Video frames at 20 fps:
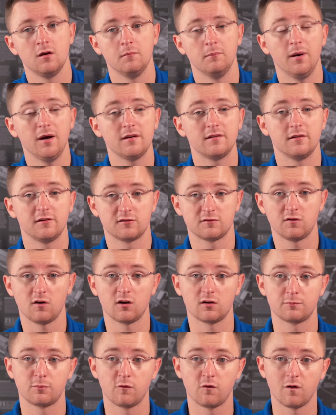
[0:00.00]
But as far
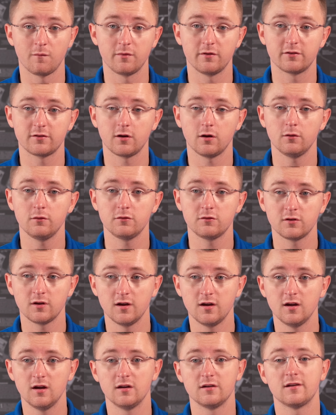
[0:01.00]
as performance goes,
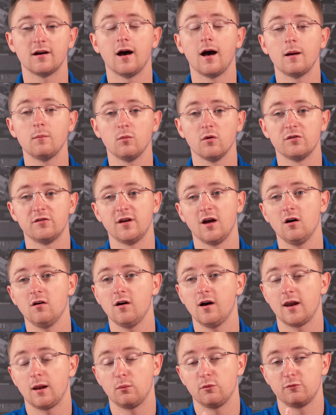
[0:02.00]
time will tell
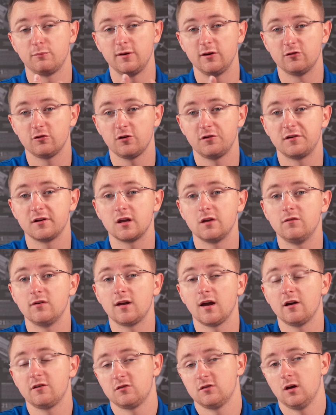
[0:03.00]
and I will be sure to give you
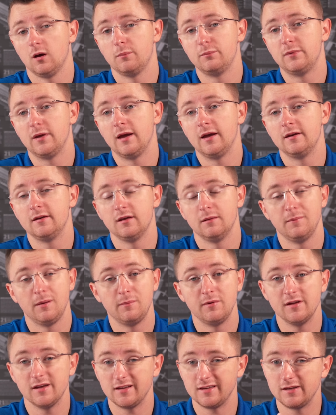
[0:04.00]
guys an update in
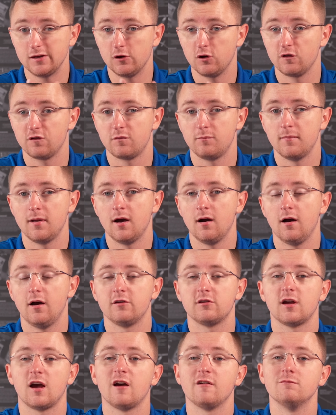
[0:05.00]
maybe a year from now
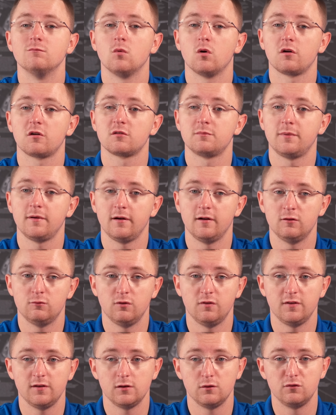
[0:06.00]
as I have more experience
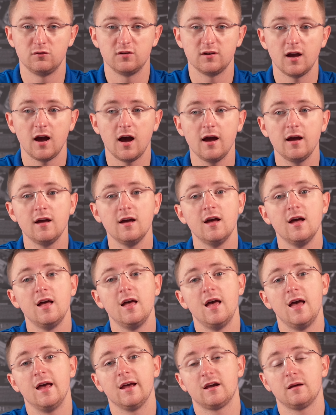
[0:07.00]
with the UCI
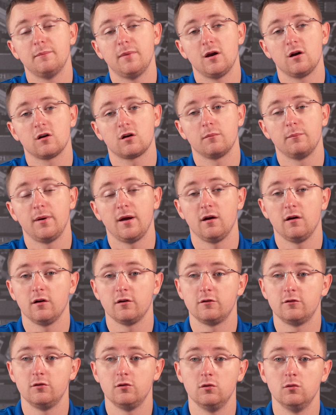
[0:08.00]
and can better compare
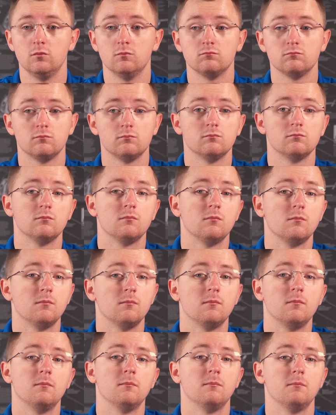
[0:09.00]
it to
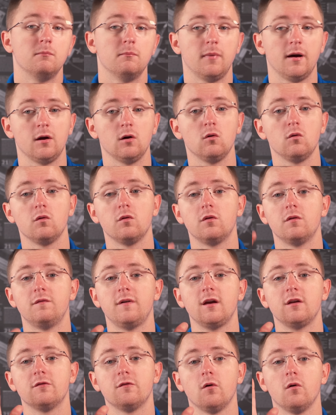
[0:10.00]
my old
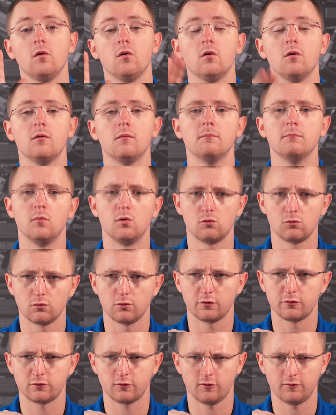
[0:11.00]
faithful
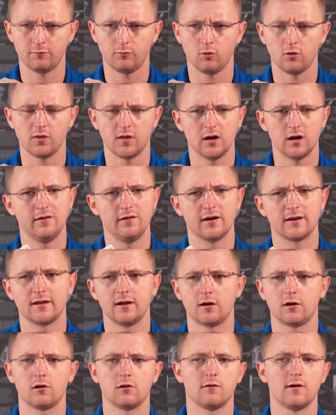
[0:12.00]
Motorola surfboard had
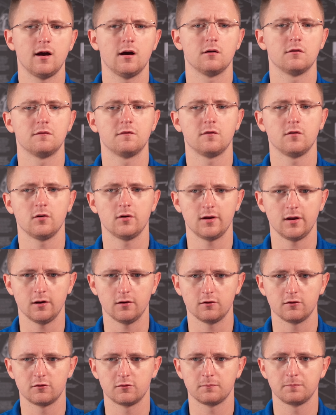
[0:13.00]
kicking around for
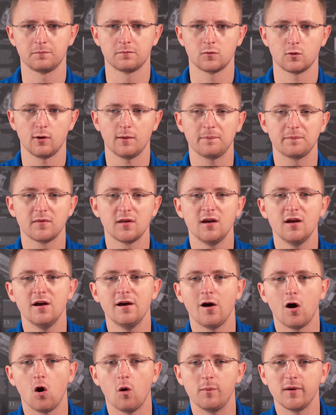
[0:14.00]
years. Well,
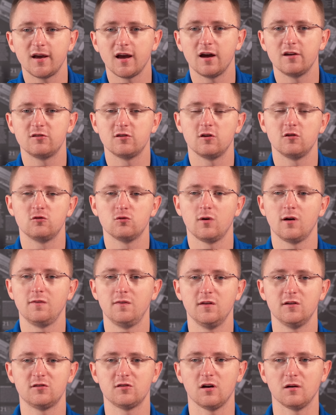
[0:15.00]
I hope you guys enjoyed
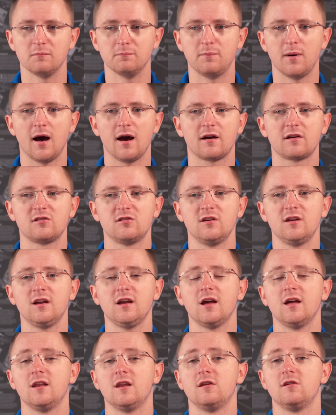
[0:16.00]
this
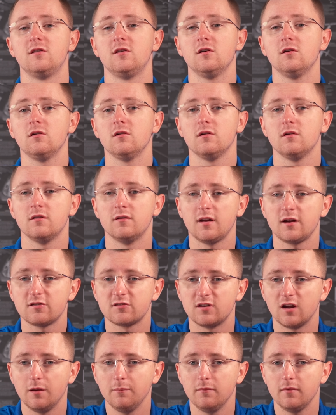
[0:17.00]
unboxing and until next
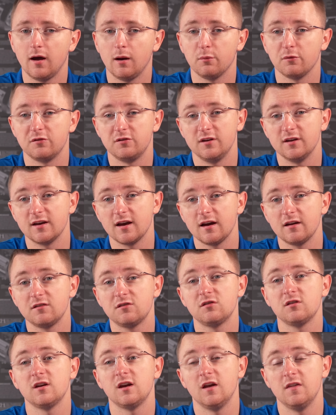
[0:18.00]
time, I will see you
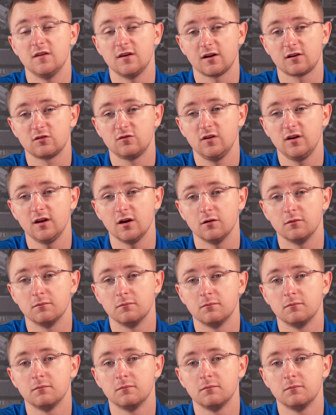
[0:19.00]
guys in the next video.